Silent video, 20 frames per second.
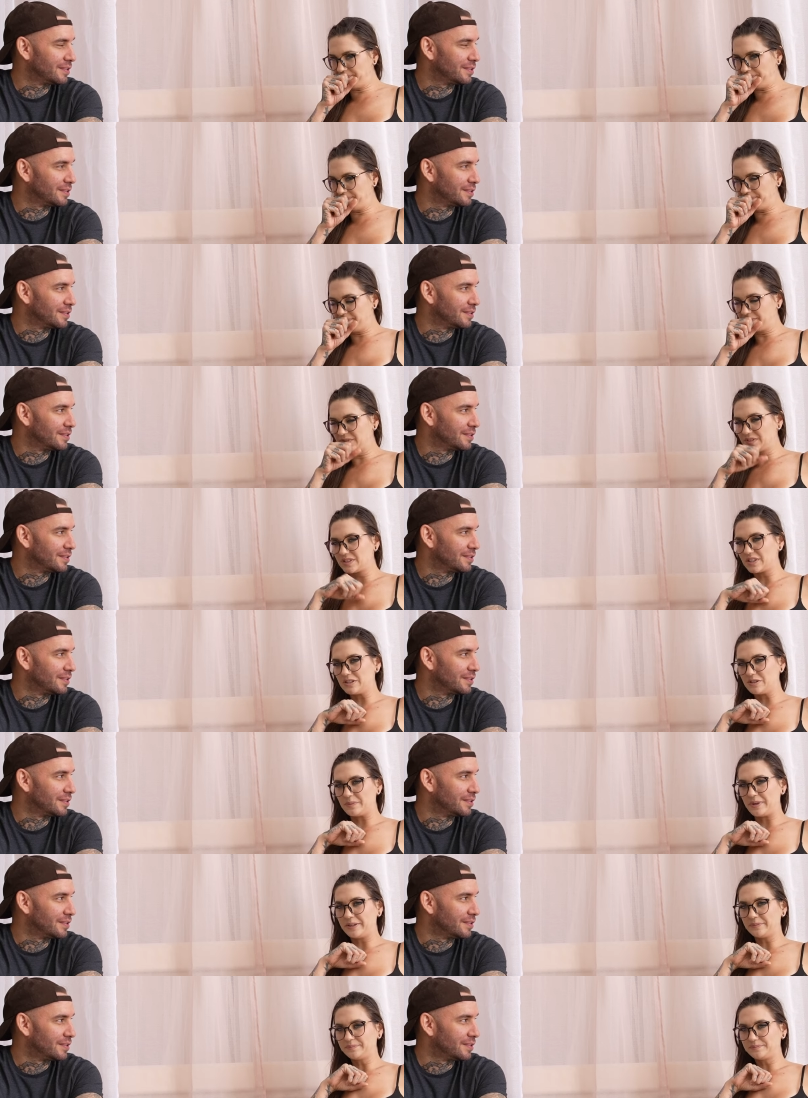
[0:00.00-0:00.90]
Speaker 1: excuse
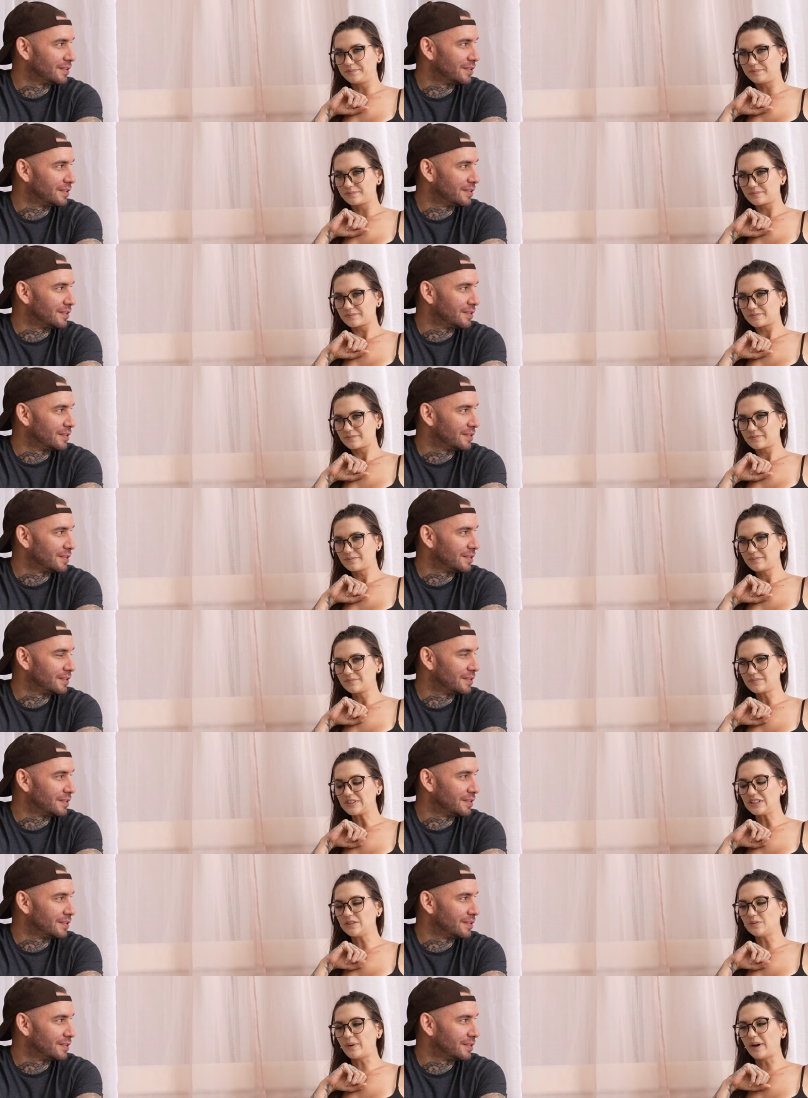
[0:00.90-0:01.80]
me,
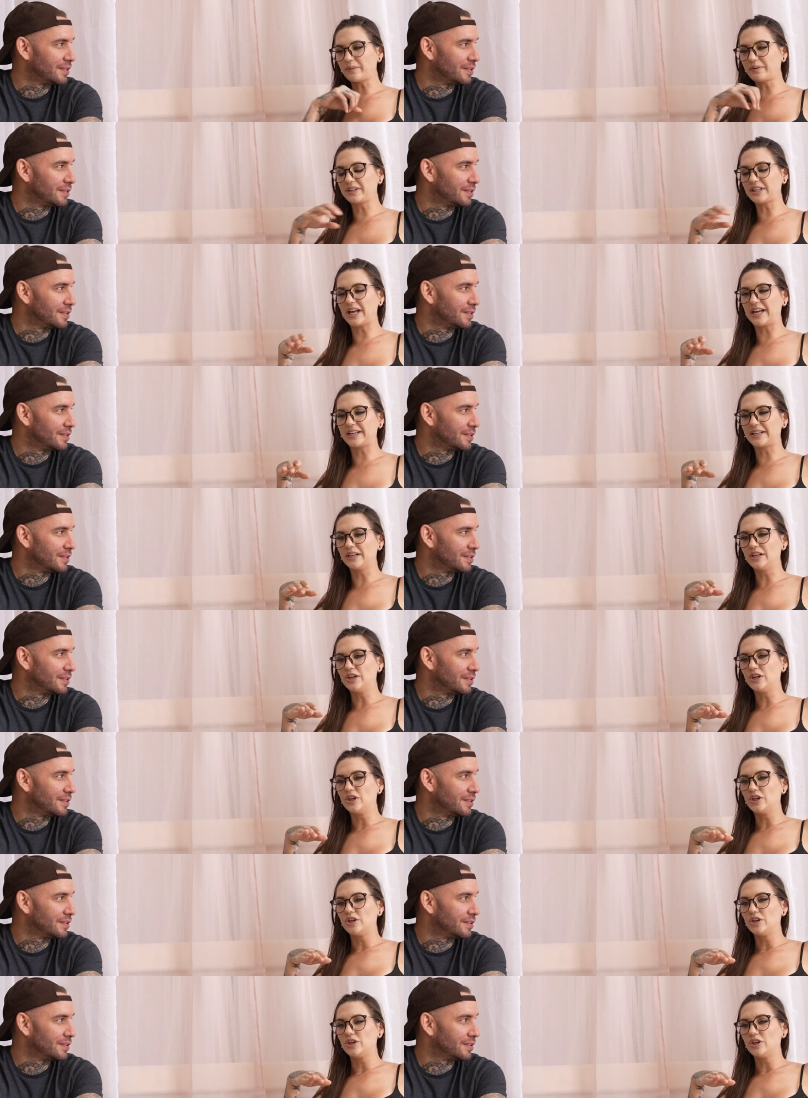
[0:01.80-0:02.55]
where we like